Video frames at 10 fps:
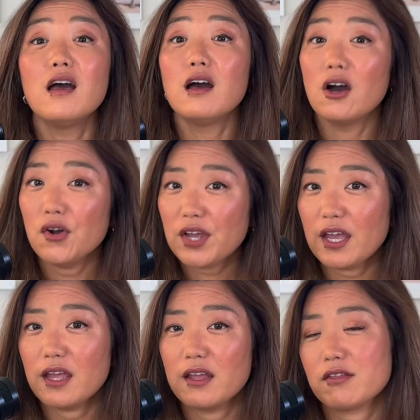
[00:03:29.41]
Okay,
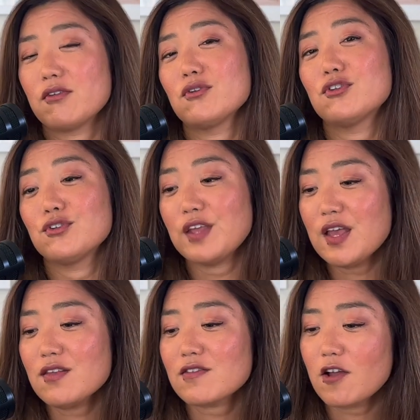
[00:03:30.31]
so
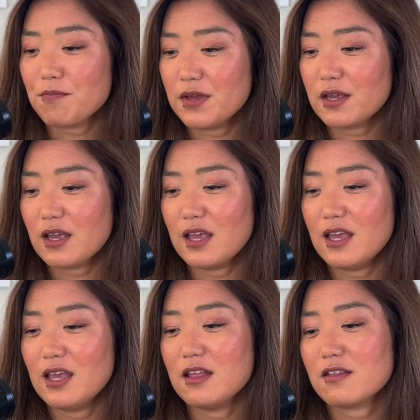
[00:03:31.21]
today's topic
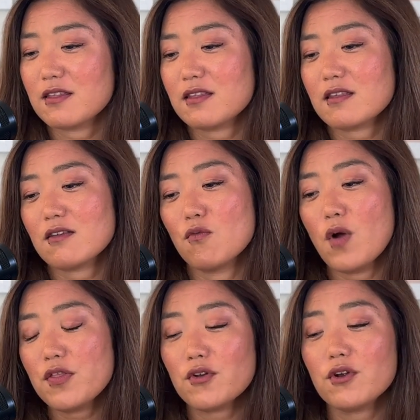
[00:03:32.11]
is
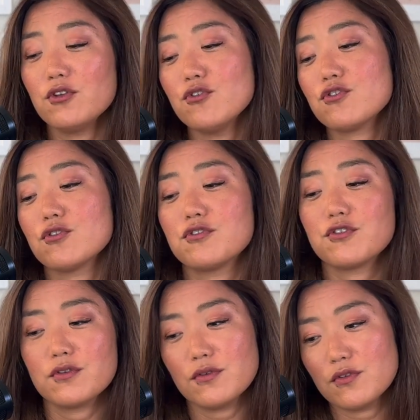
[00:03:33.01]
whether you should
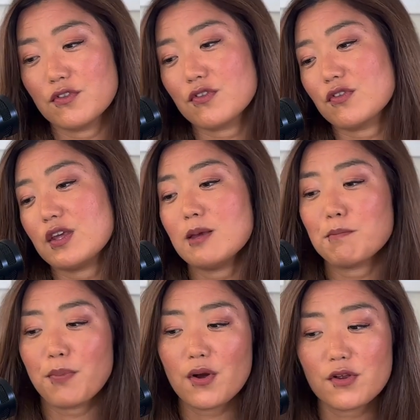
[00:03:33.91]
choose
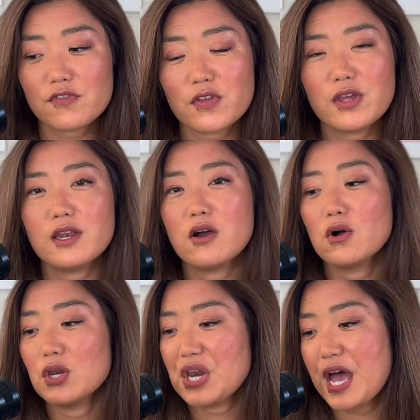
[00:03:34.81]
in-person,
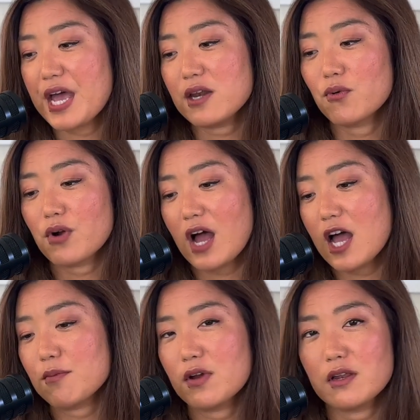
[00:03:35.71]
online, or
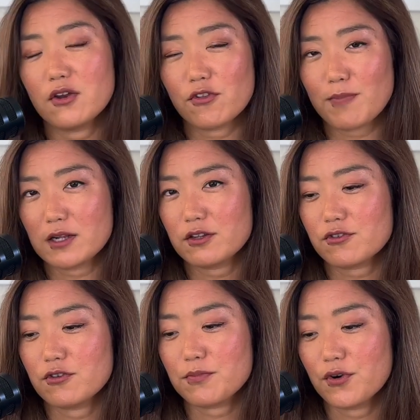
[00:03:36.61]
hybrid nurse
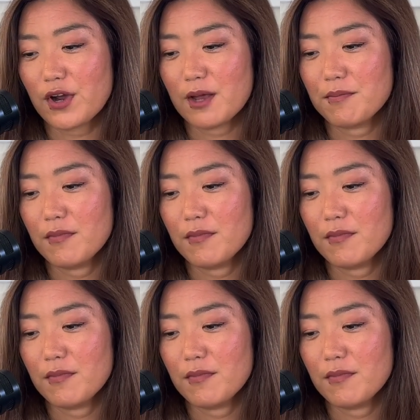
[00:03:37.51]
practitioner program.